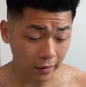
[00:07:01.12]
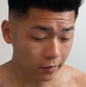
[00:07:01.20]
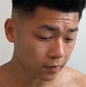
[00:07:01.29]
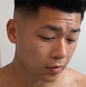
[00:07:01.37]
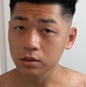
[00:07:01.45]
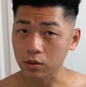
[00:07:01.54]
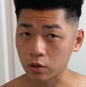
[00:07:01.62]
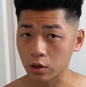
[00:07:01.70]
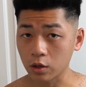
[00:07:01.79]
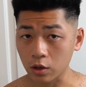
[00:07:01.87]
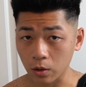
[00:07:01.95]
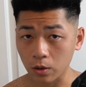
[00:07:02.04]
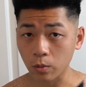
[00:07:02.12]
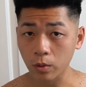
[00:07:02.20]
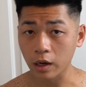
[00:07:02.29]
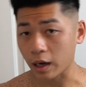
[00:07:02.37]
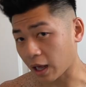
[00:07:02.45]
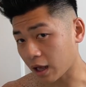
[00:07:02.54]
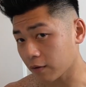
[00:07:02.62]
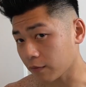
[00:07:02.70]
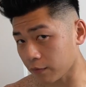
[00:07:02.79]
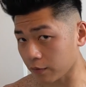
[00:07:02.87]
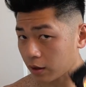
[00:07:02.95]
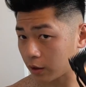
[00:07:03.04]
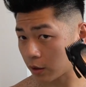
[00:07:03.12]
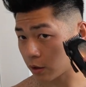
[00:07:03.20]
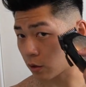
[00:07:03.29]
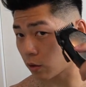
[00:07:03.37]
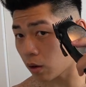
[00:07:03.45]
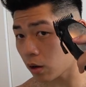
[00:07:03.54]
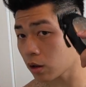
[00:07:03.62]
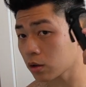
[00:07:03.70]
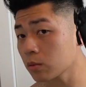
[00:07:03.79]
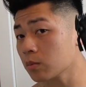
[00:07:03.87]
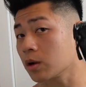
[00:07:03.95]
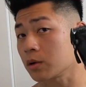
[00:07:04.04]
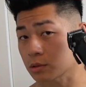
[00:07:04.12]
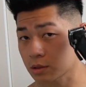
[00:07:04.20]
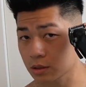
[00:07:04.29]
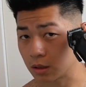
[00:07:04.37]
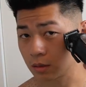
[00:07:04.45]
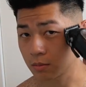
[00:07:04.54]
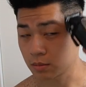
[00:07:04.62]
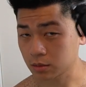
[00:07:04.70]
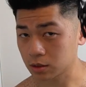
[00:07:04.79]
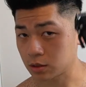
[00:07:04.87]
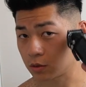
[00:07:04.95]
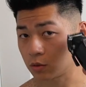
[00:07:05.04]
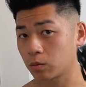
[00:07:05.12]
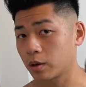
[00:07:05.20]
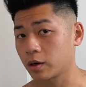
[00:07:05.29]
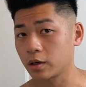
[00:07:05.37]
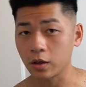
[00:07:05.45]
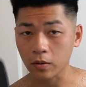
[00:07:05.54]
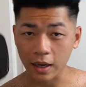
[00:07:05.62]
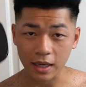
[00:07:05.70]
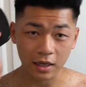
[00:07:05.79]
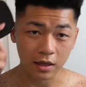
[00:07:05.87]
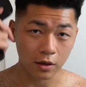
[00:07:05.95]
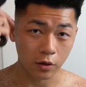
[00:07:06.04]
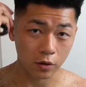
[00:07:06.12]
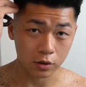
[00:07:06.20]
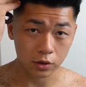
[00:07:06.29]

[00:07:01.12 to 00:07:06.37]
out. So you're gonna go to the 1.5 and you're gonna go almost to where you ended your